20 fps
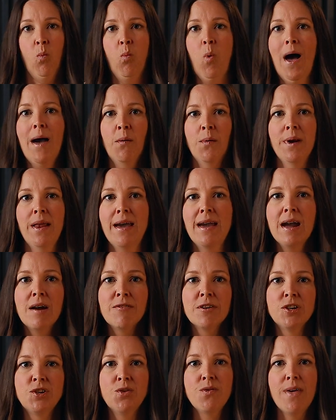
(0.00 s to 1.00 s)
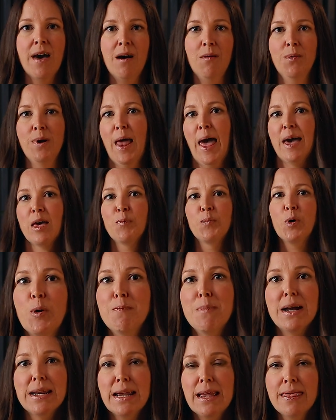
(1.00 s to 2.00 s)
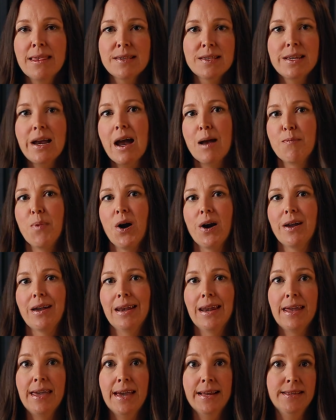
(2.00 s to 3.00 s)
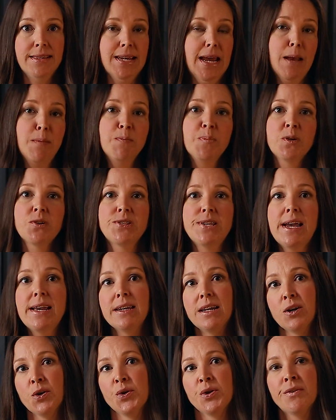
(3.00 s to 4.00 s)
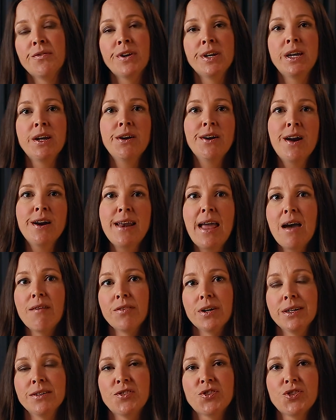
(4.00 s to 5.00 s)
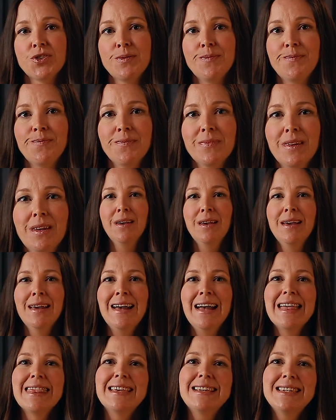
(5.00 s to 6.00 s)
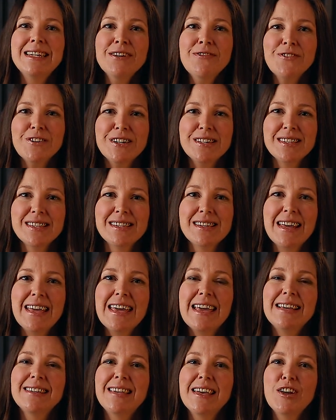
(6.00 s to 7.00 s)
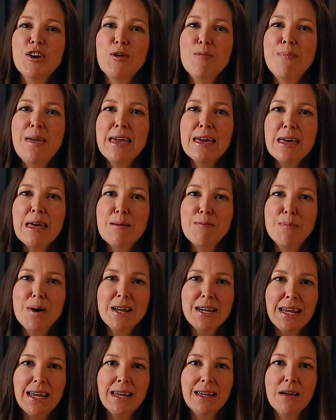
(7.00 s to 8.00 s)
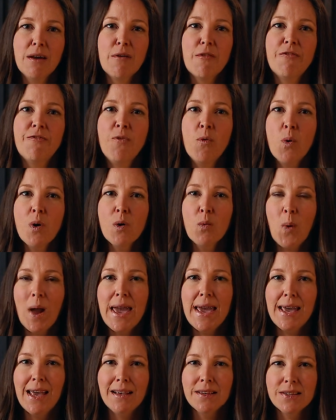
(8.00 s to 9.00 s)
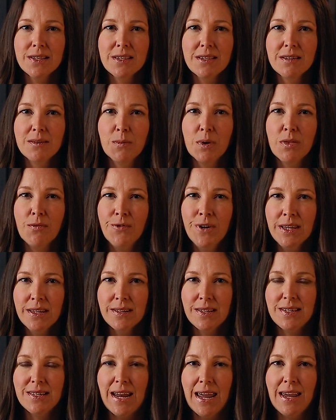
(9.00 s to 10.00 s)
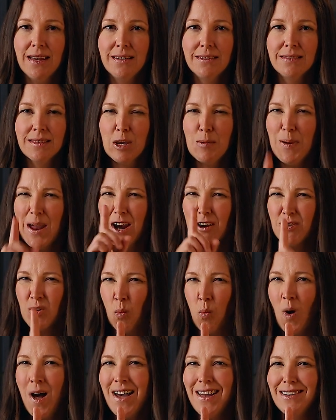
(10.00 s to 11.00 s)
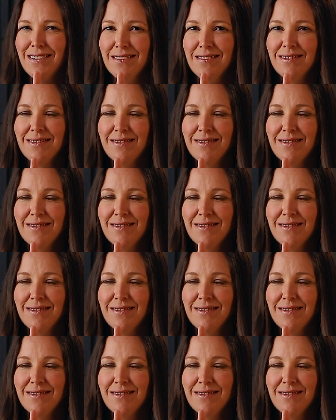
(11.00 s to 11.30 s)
why would I ever do that when I could put money in the stock market and get 10% year over year on average? The difference is that you're making money 4 ways with real estate compared to 1.